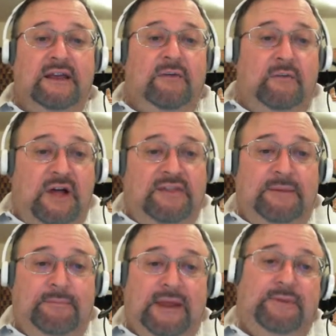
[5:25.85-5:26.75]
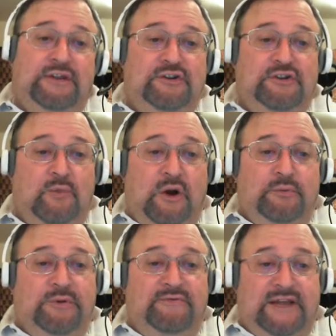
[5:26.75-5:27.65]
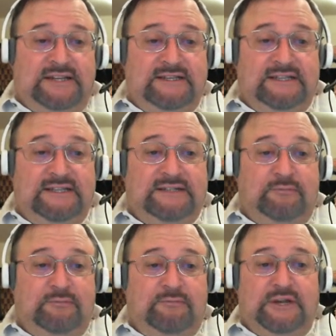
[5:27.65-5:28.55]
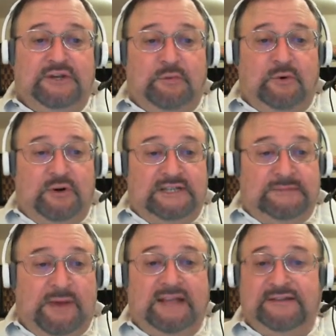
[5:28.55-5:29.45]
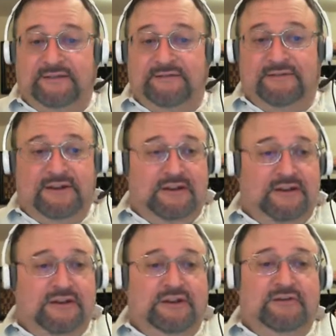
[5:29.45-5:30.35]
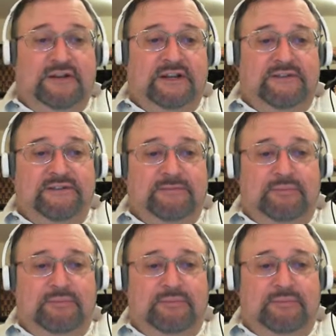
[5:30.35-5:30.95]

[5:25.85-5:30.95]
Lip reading: well, then maybe you do want to invest in these much more expensive units.